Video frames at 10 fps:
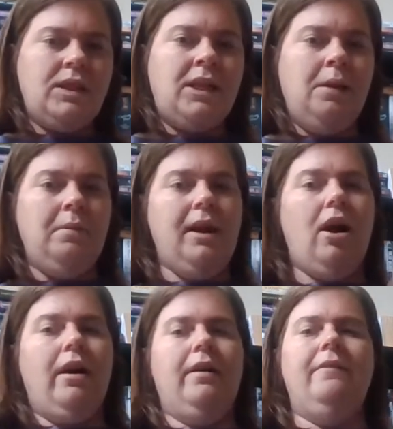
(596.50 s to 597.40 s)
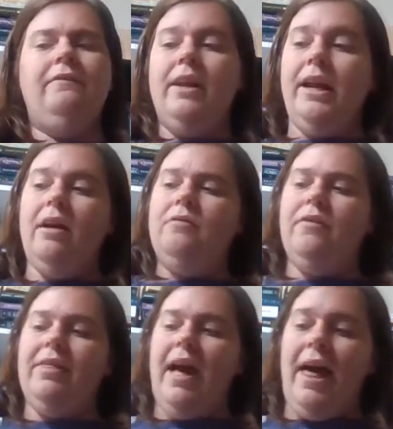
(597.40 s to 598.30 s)
TBR video
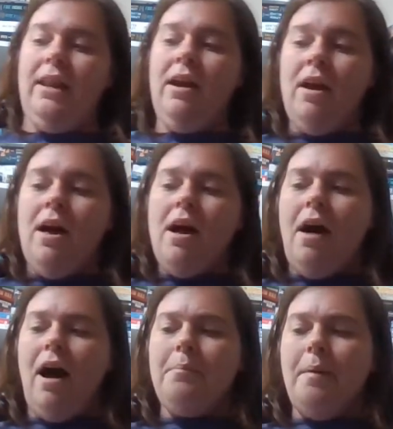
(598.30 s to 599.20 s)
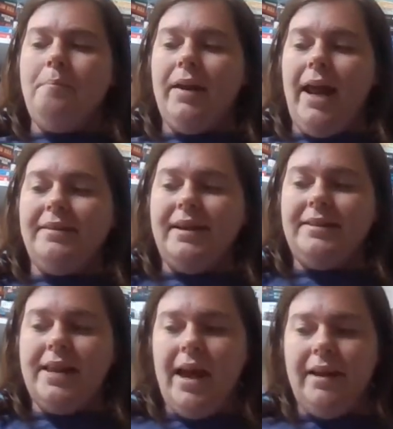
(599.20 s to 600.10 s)
for that. Um, but as I
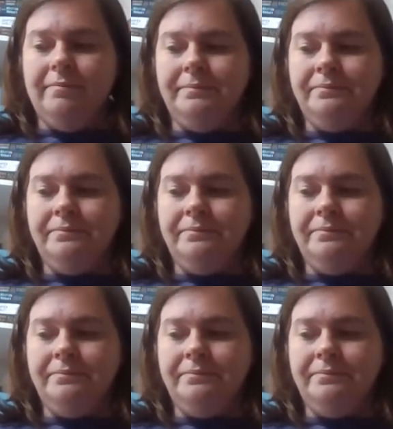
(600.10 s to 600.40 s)
said,